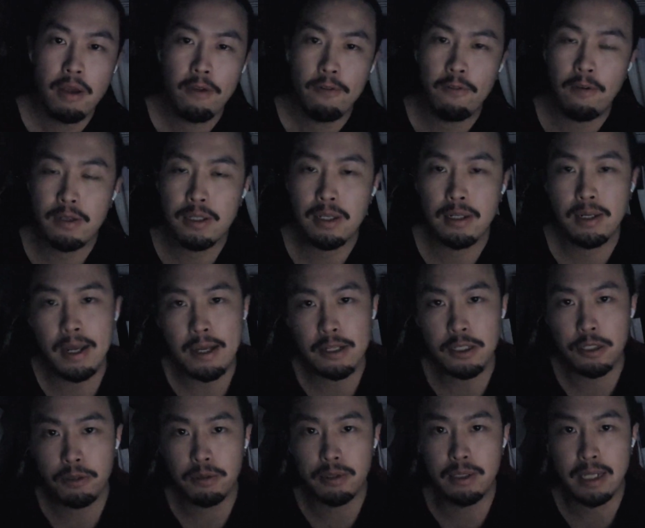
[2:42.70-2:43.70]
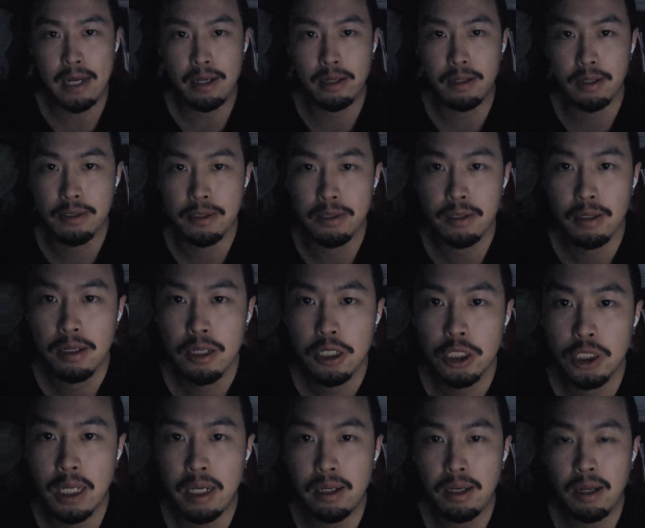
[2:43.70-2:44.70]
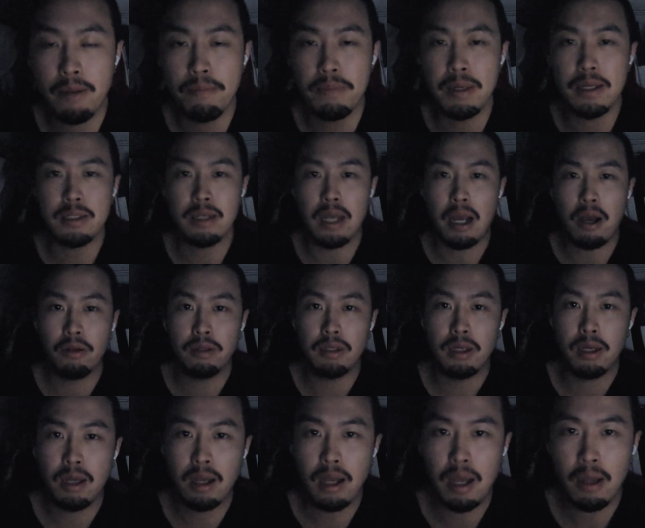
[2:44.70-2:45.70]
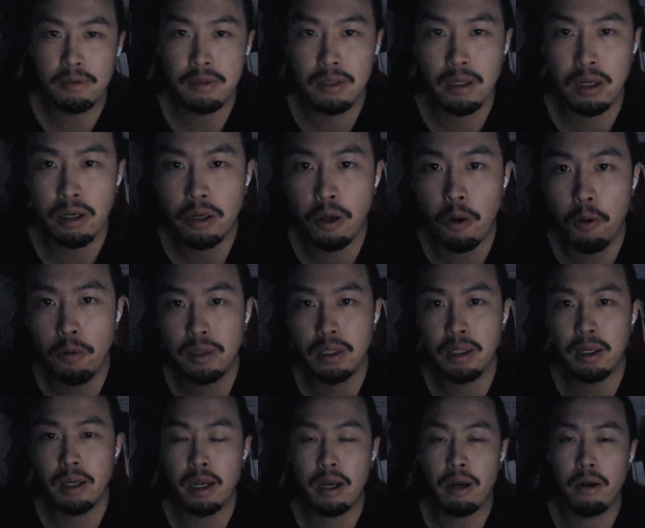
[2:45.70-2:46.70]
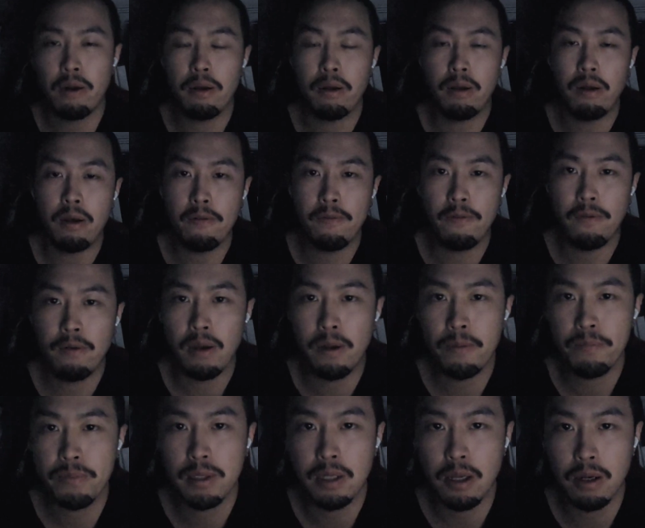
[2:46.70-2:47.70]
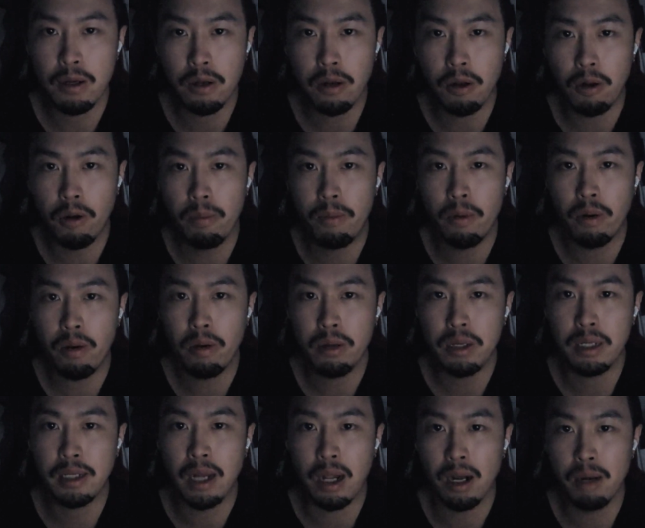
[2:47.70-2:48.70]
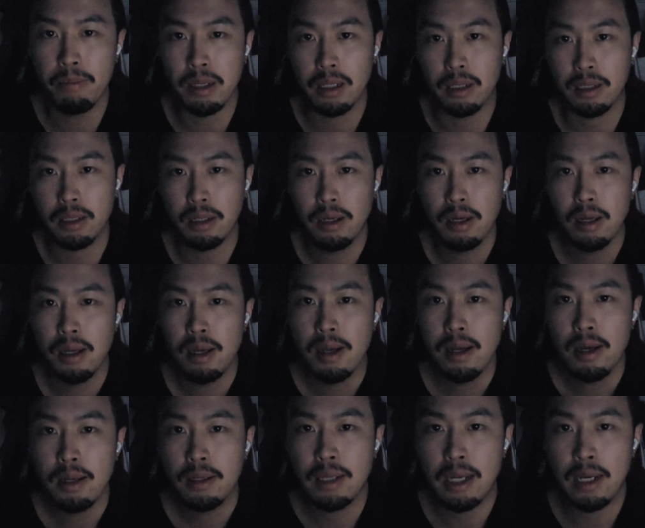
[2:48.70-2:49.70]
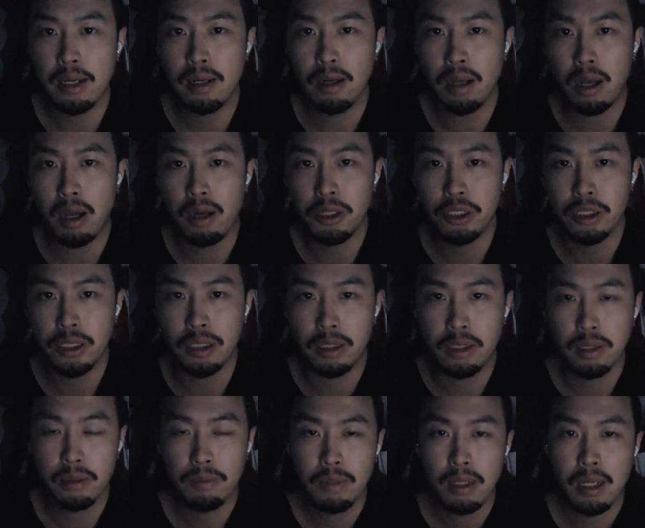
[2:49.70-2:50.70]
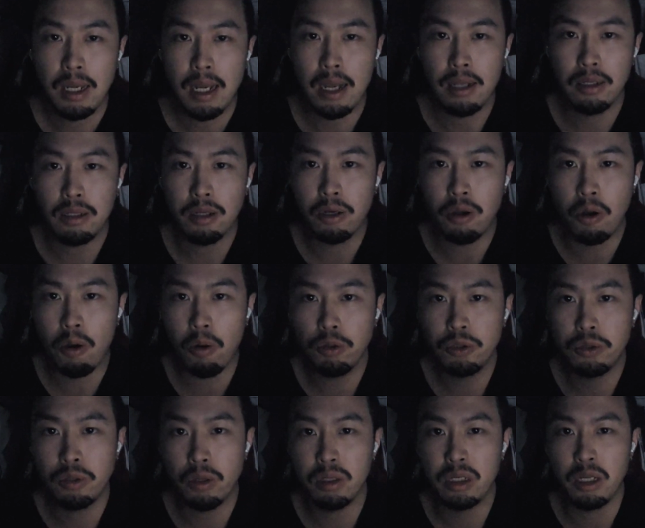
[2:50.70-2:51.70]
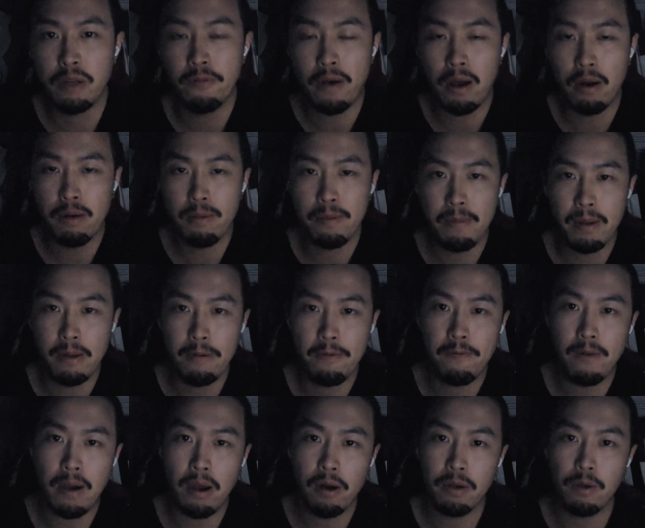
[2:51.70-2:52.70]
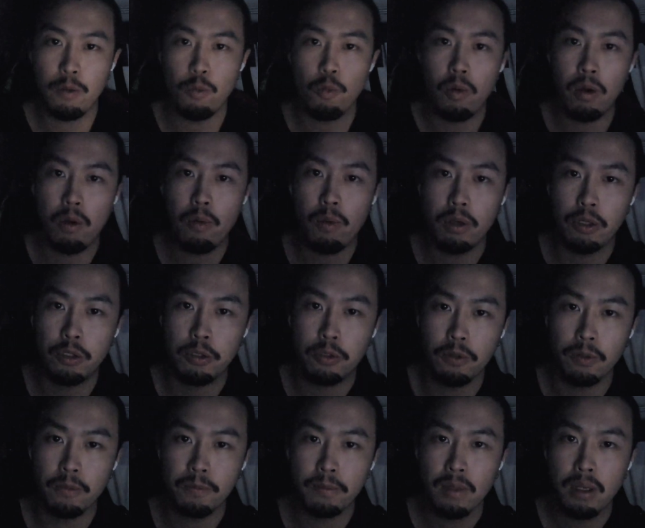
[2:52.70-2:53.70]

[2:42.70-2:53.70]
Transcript: For the next 2 decades, China missed out on the golden era of the global economic, technological, and cultural development following World War II,